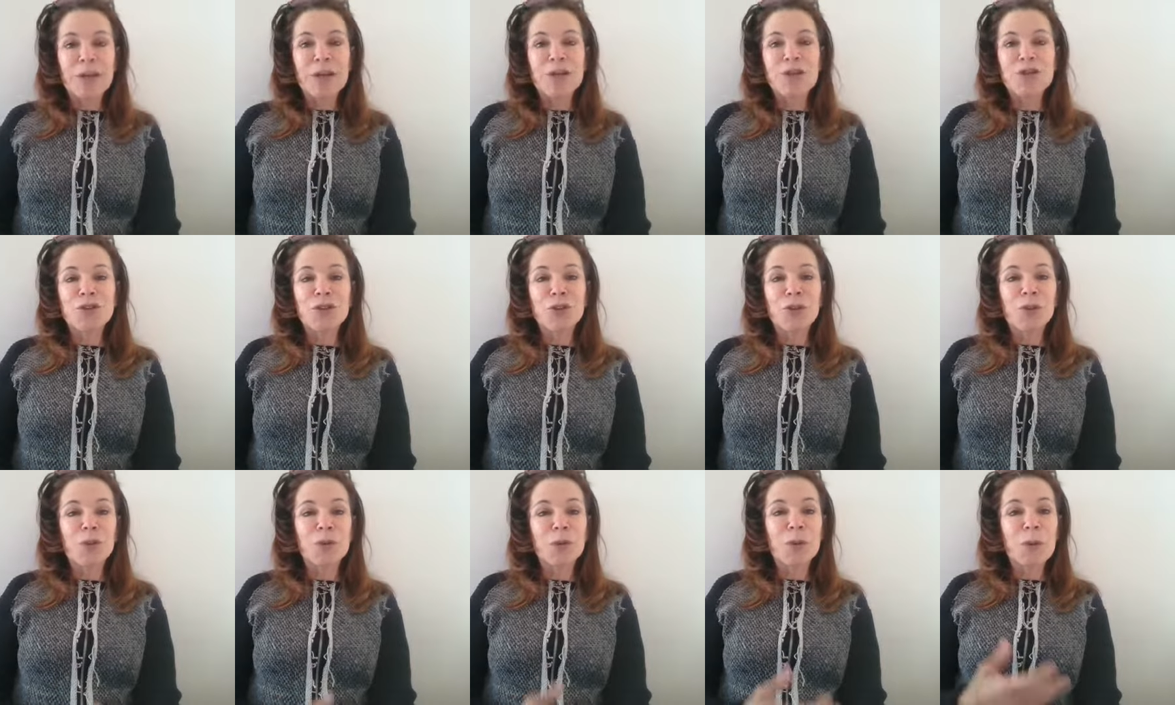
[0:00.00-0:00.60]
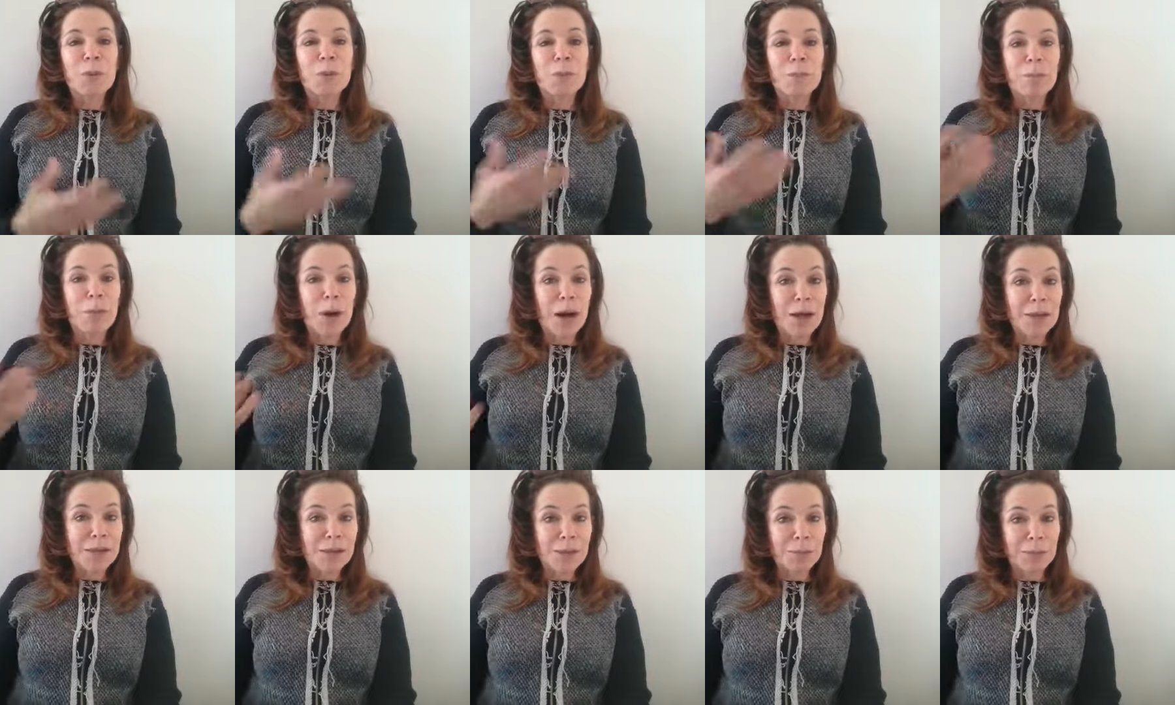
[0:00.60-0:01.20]
to
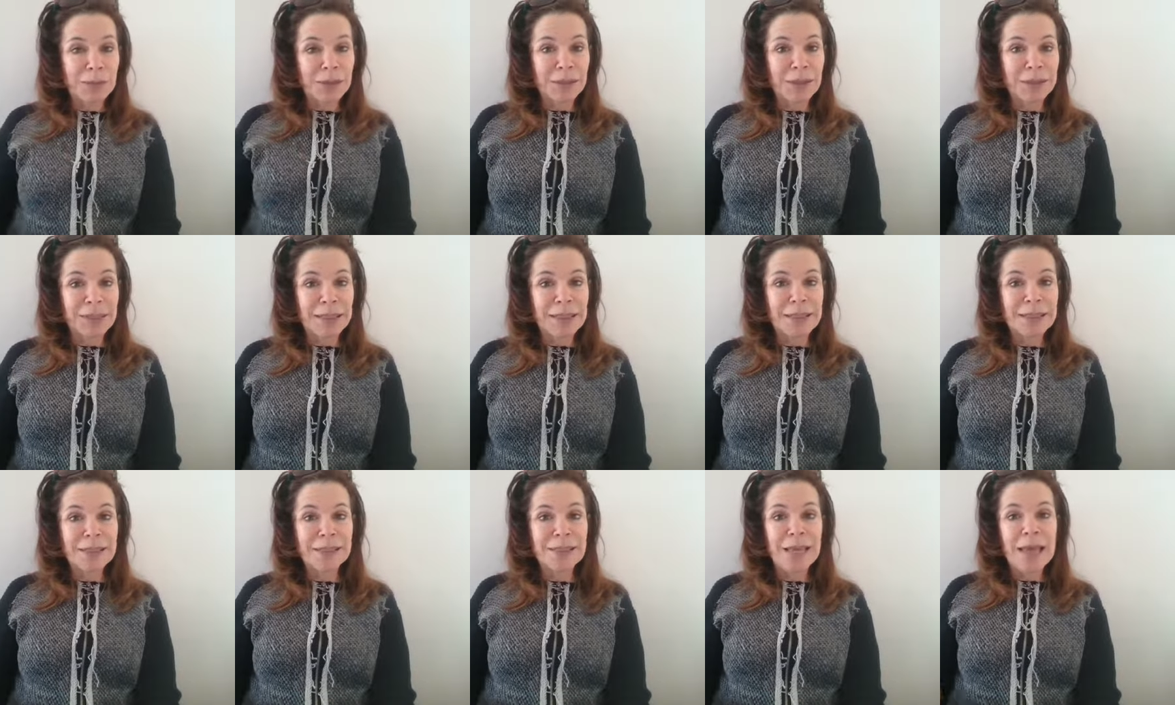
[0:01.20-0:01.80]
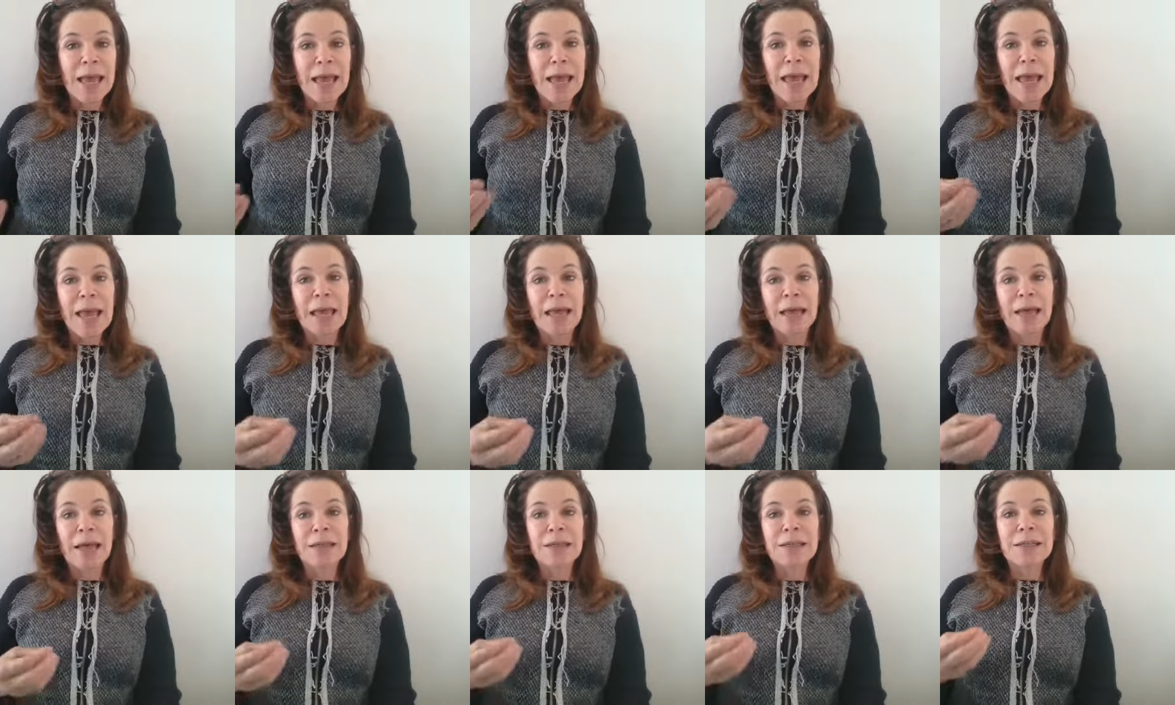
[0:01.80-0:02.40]
possibilities
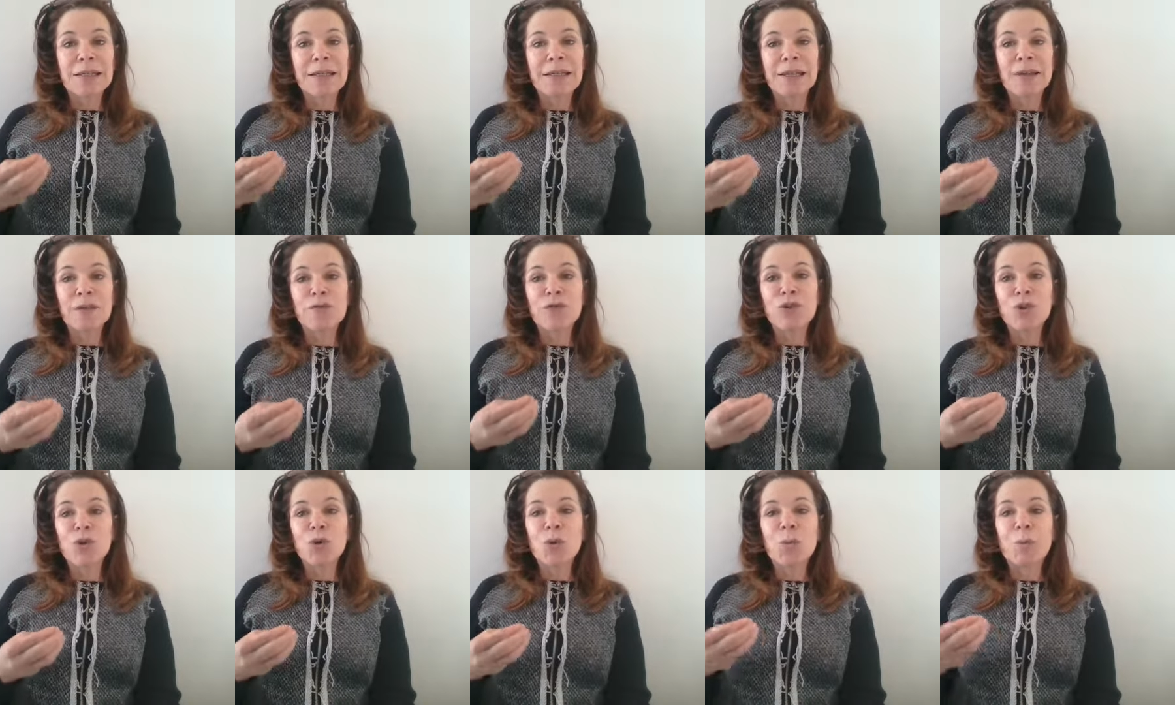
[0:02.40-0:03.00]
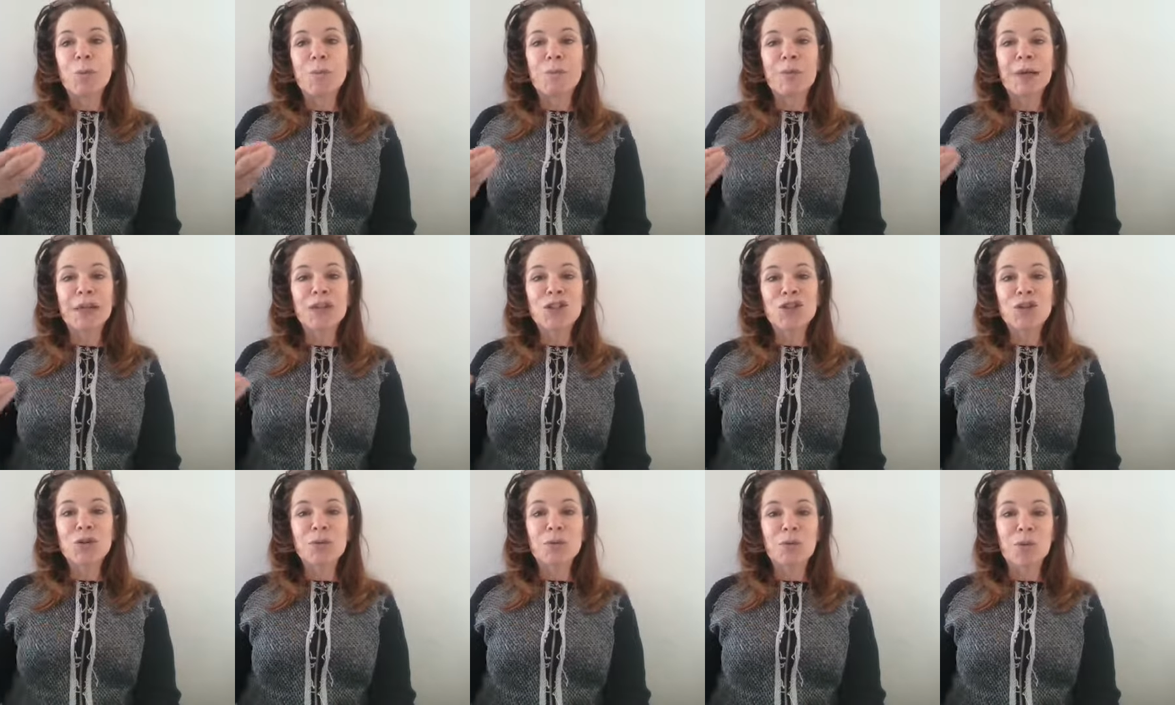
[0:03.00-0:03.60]
and make you
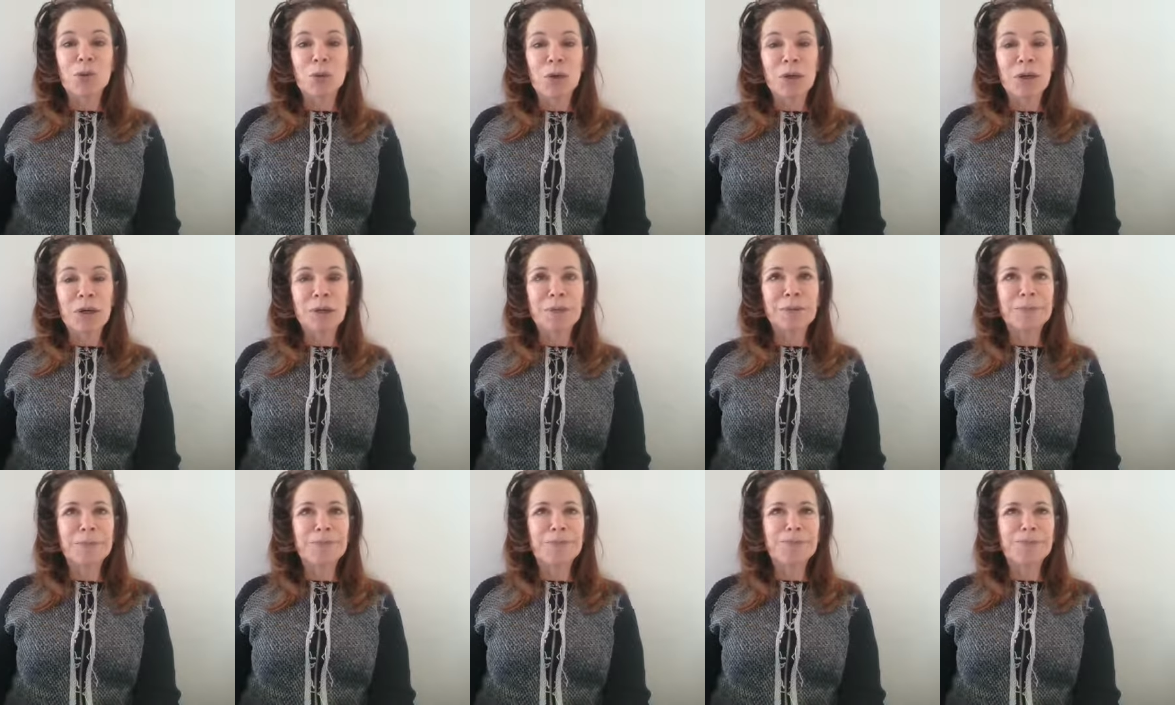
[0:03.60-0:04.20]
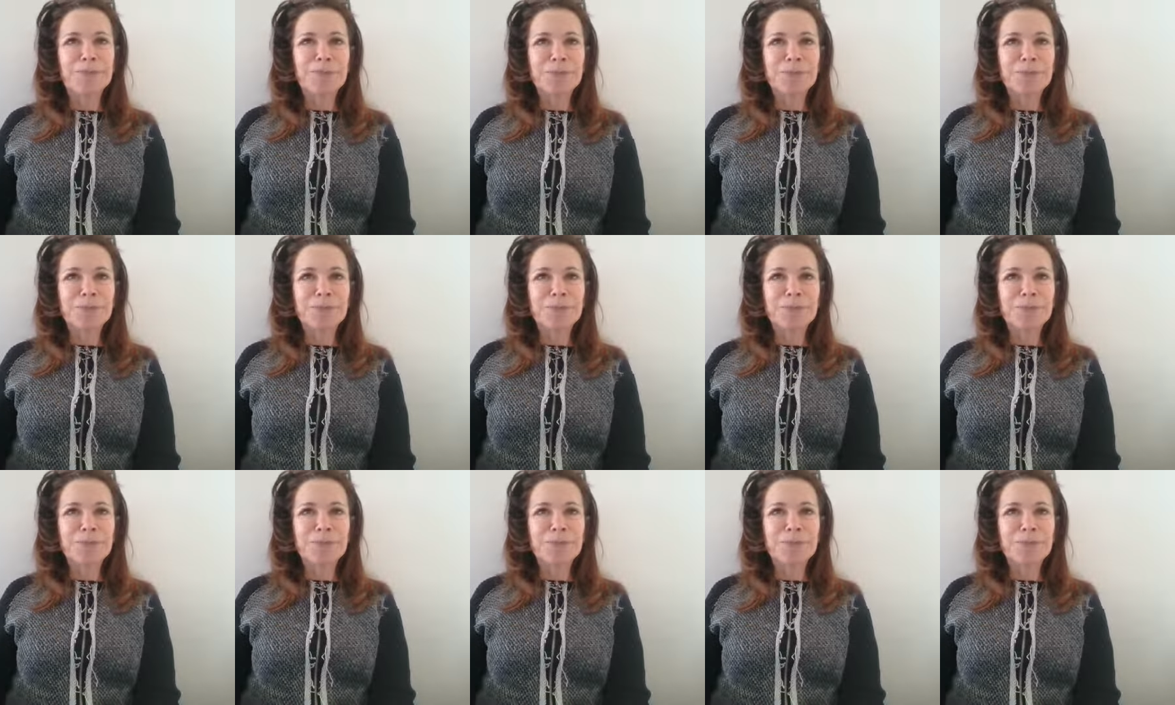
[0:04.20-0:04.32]
much more